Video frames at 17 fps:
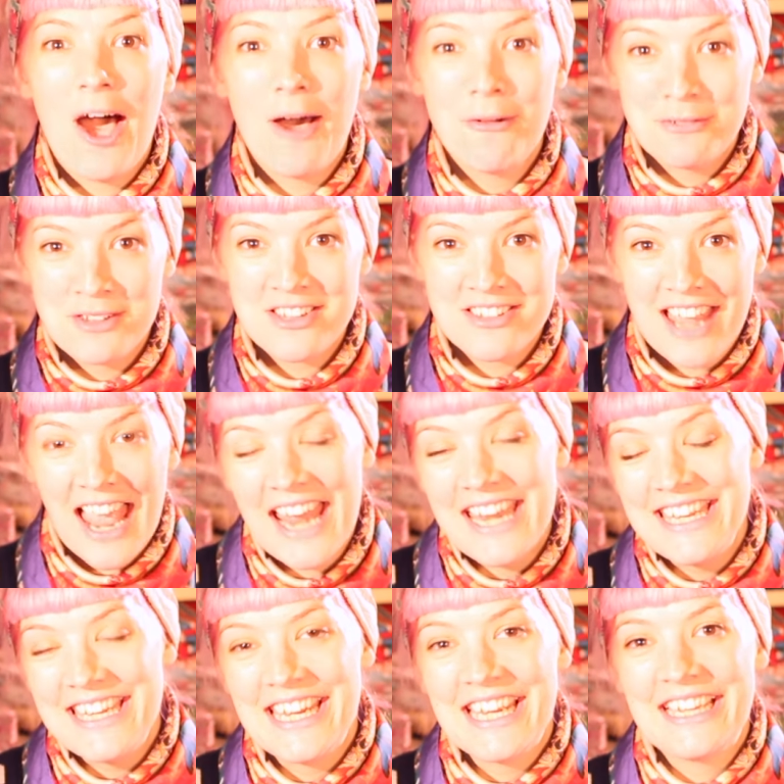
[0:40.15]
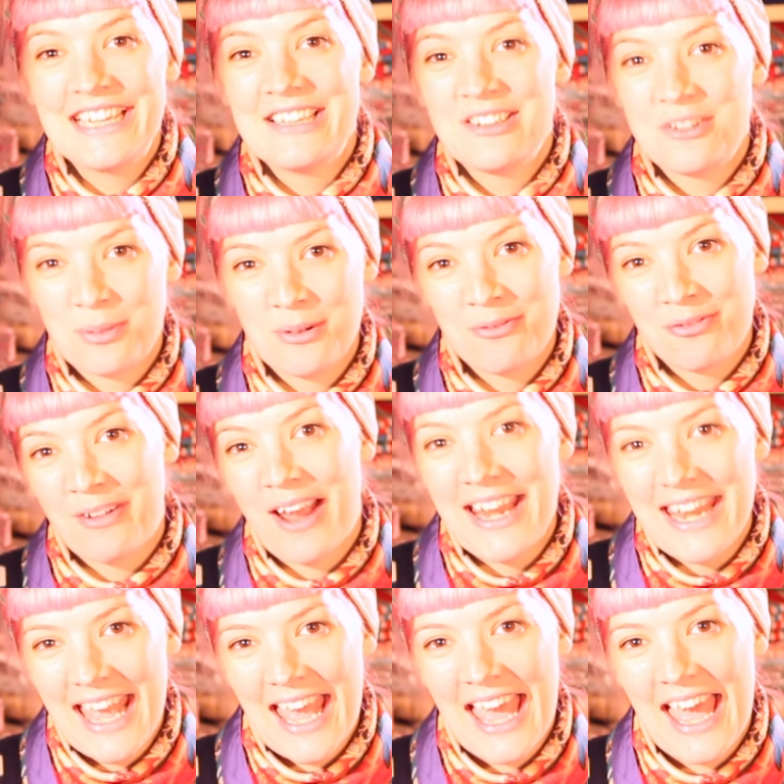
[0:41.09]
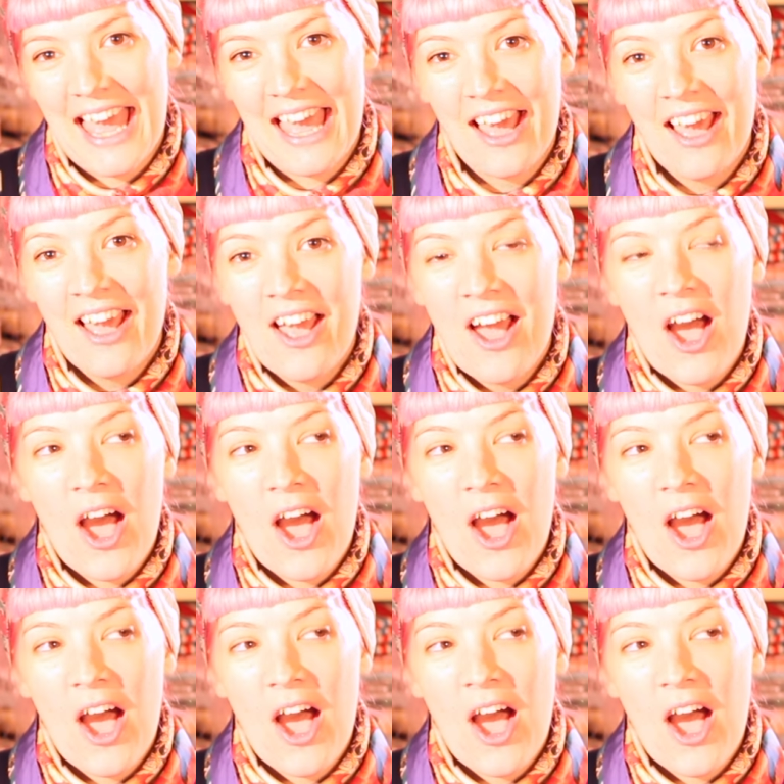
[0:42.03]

After 10 years with red hair,